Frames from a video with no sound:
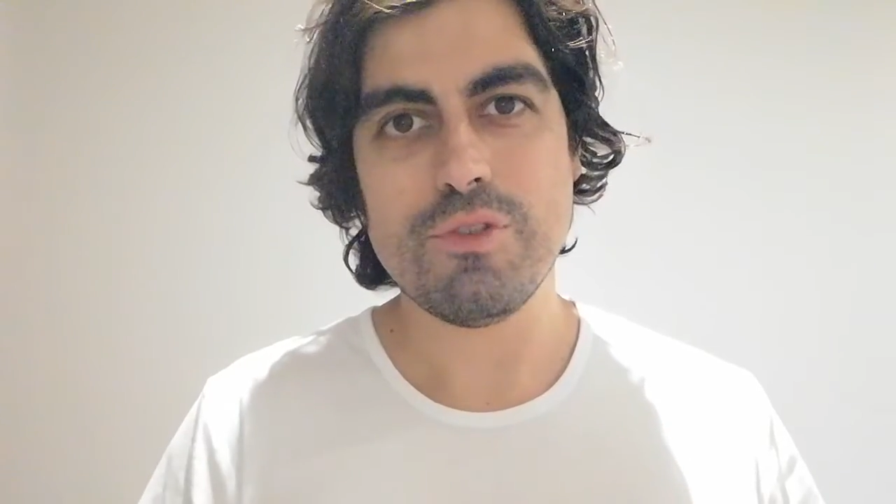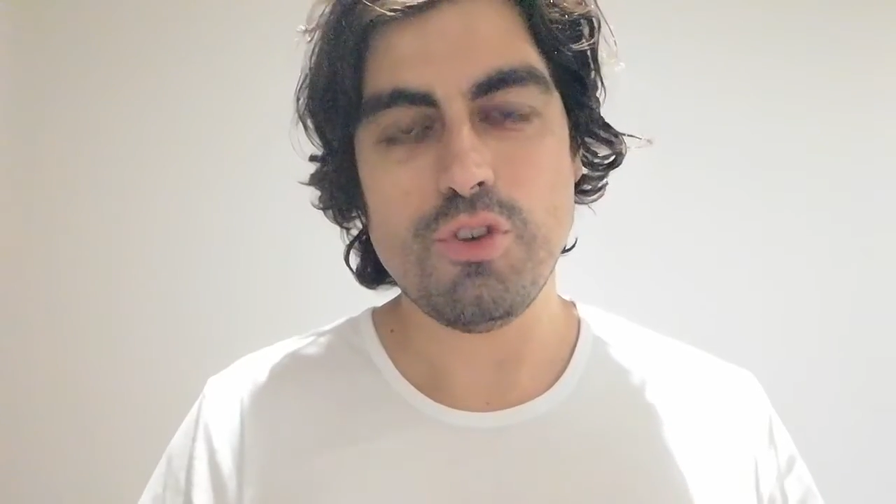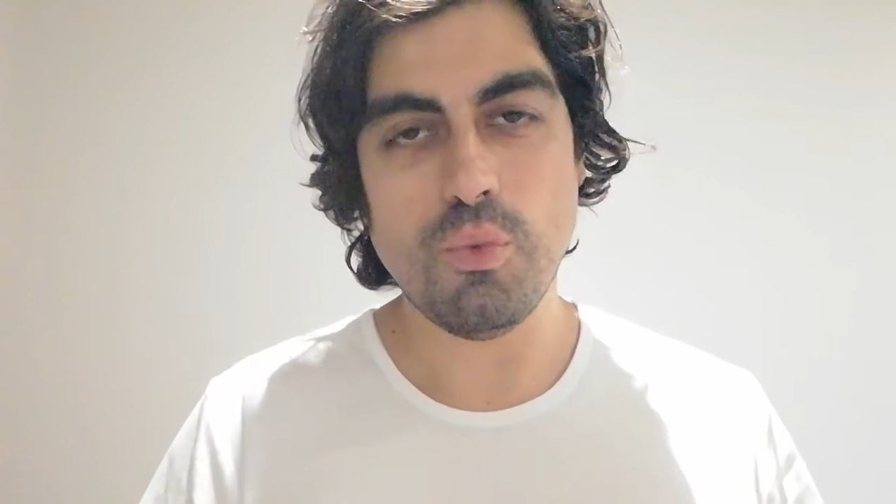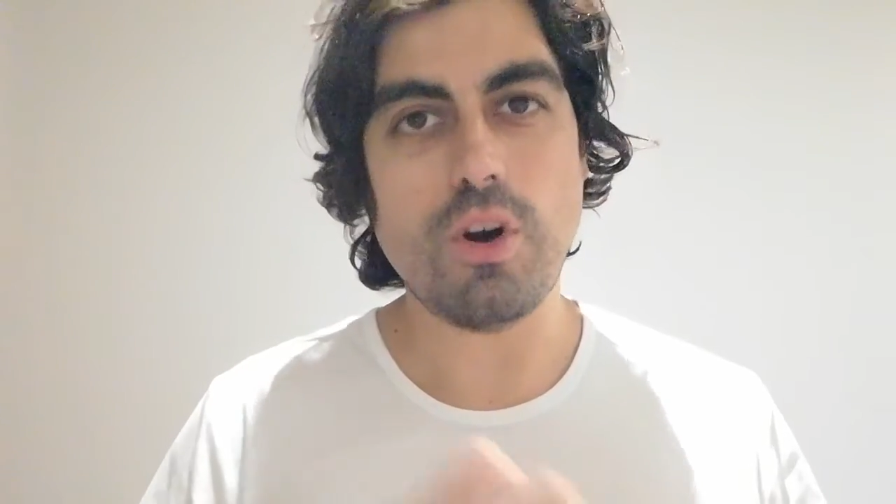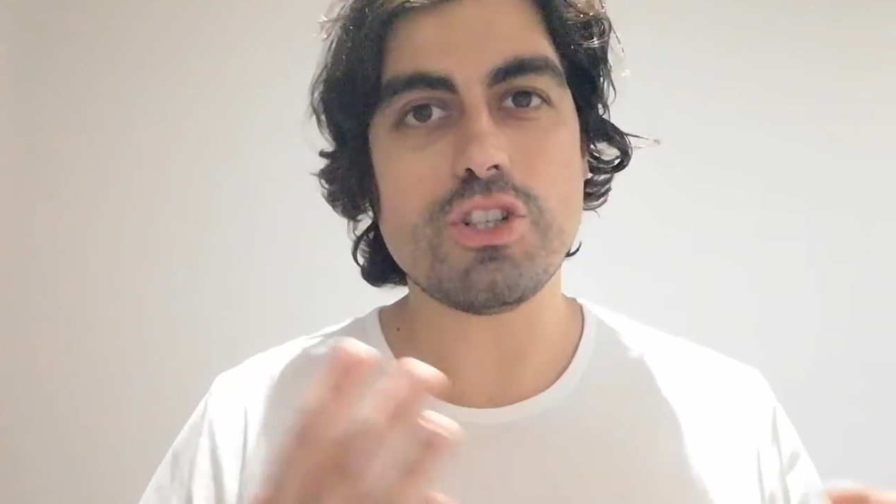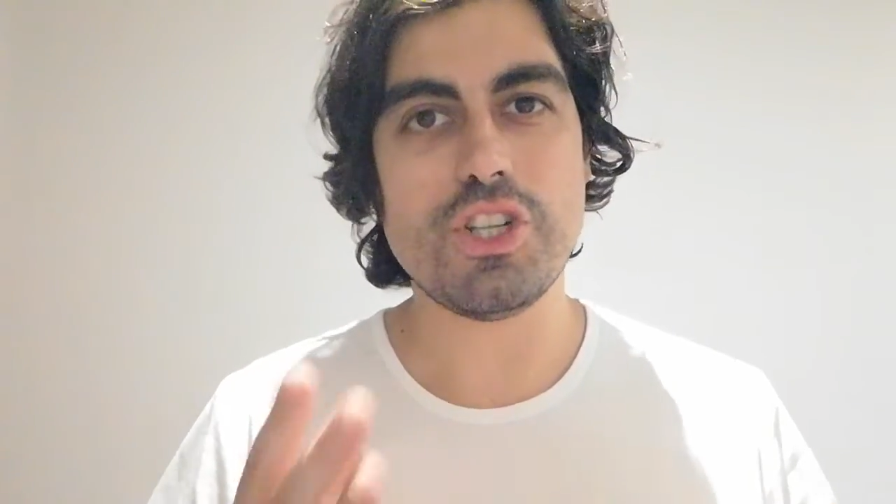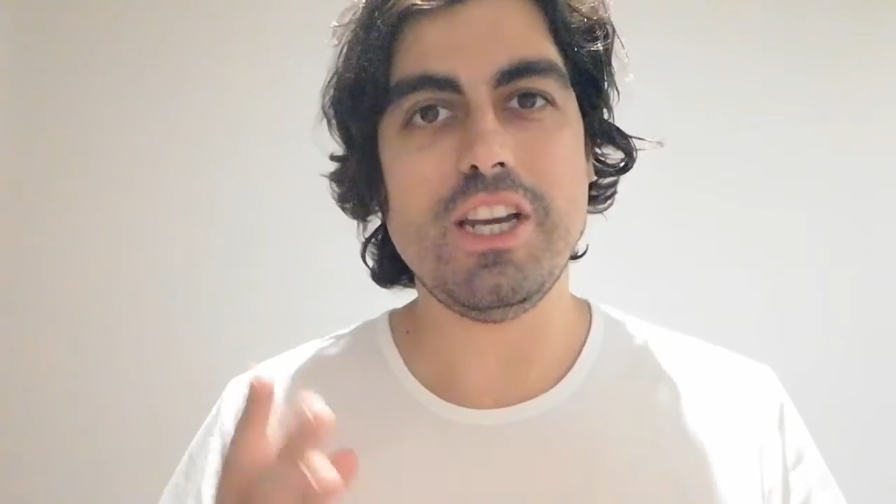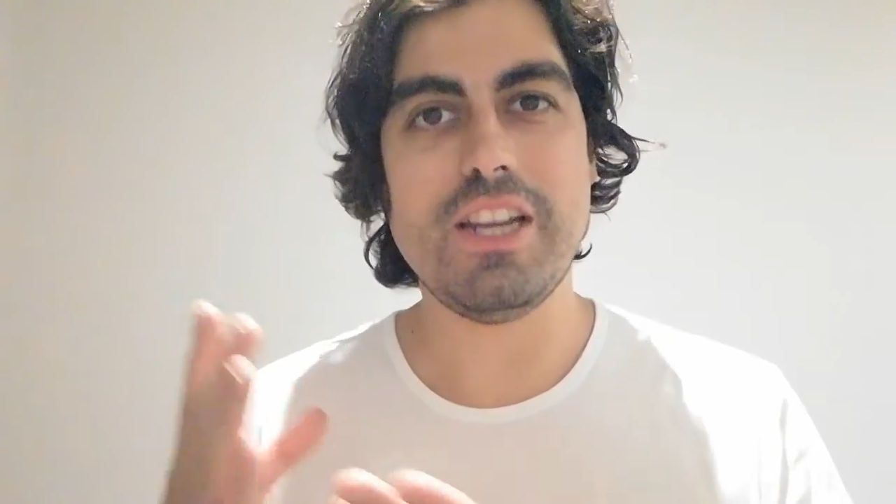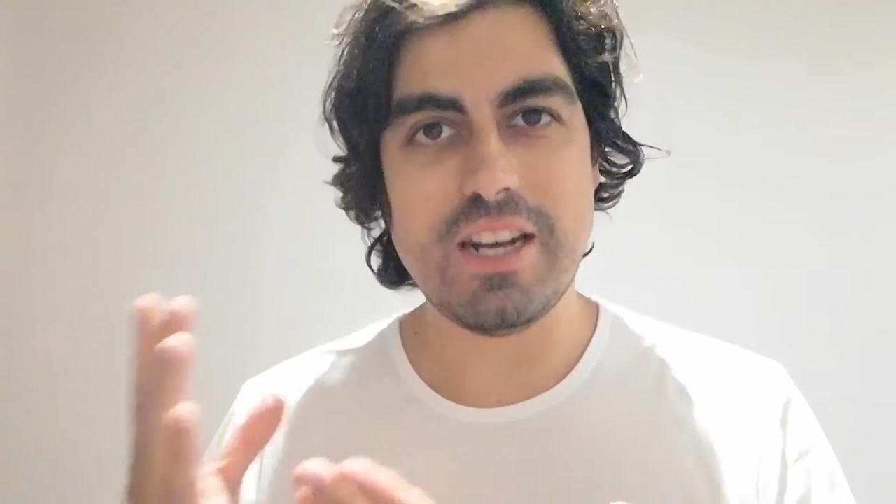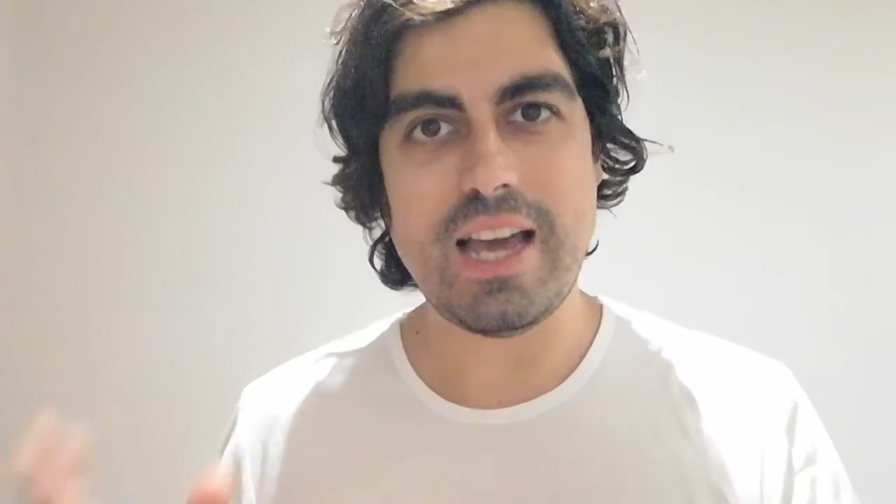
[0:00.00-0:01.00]
You're watching it
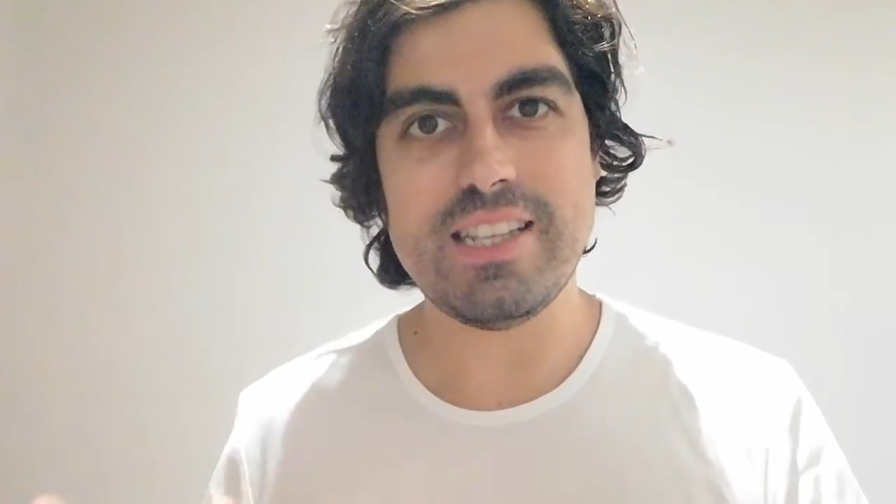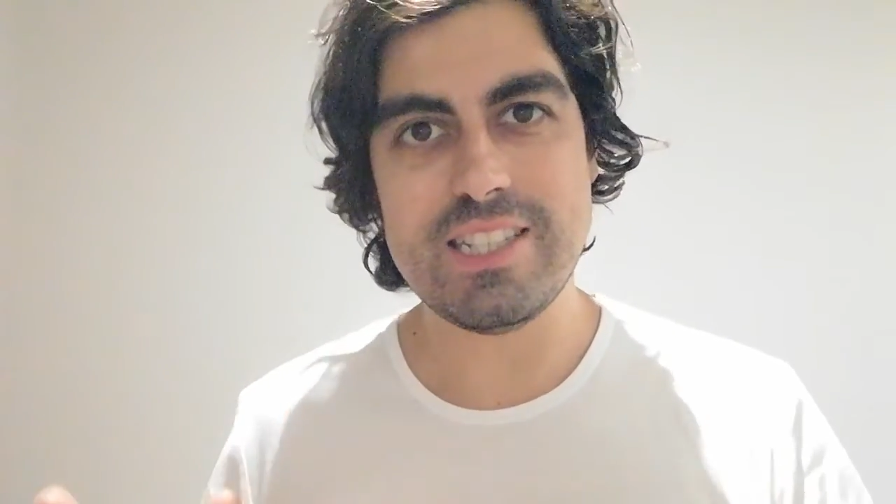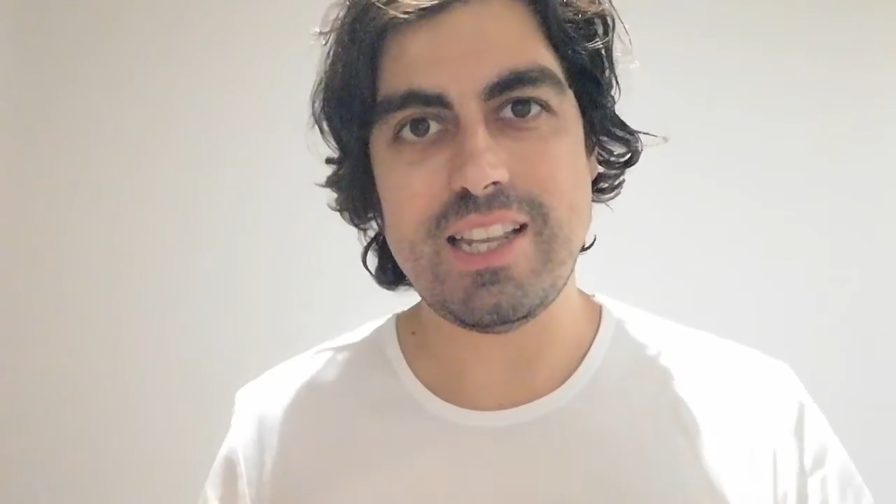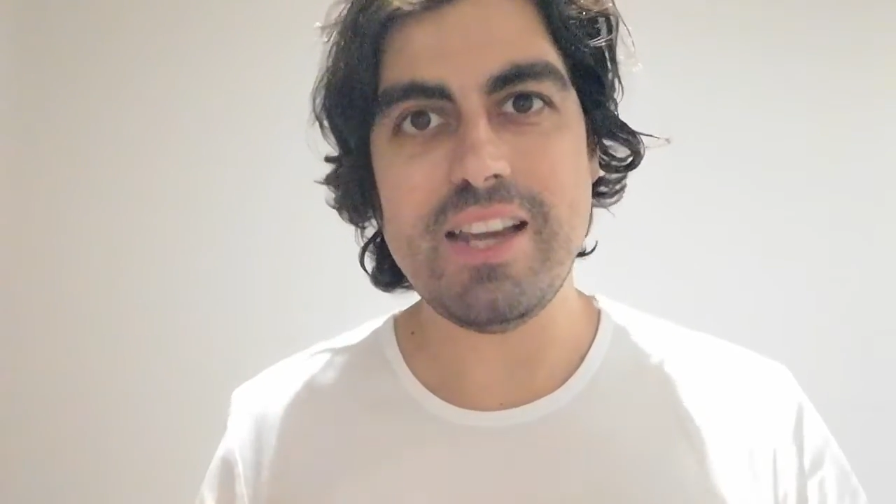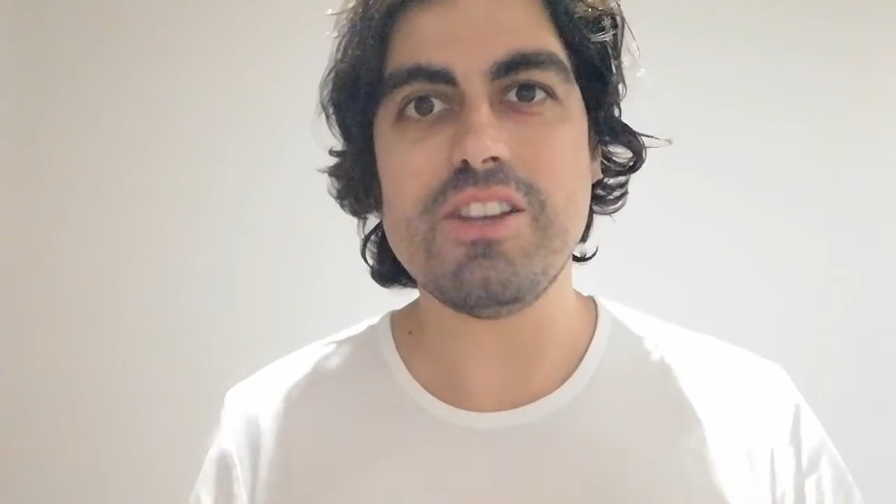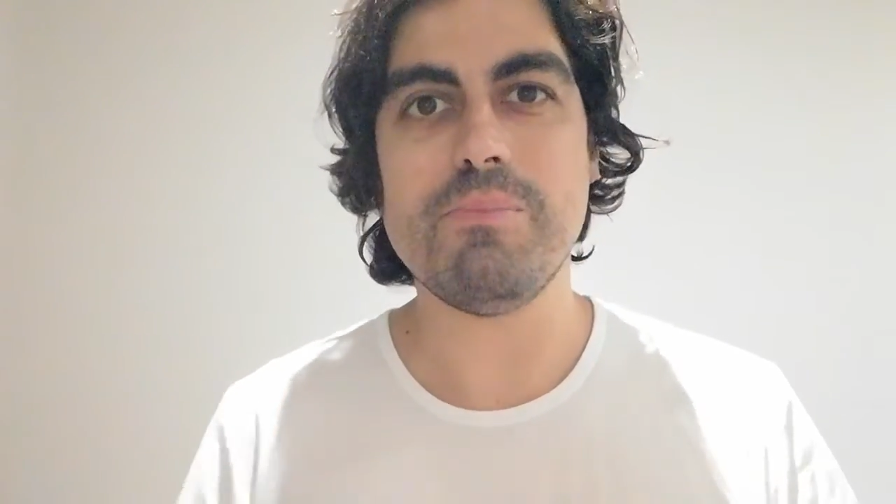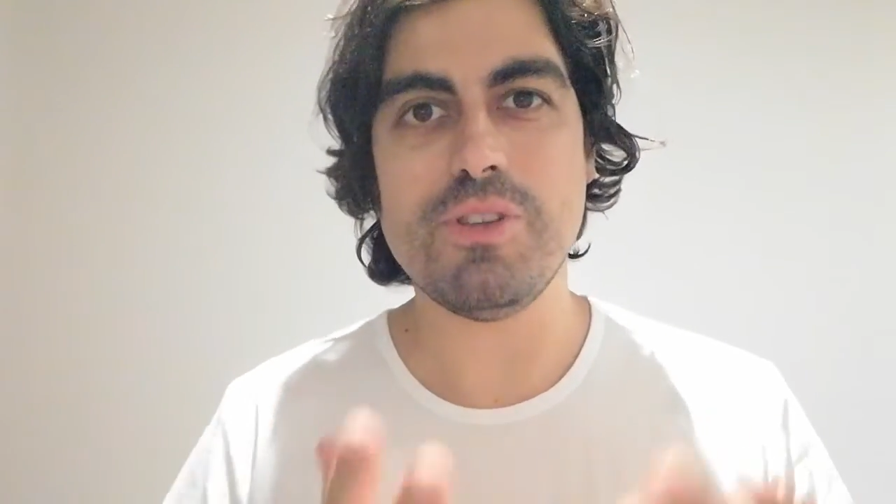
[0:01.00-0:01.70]
in a nice stadium,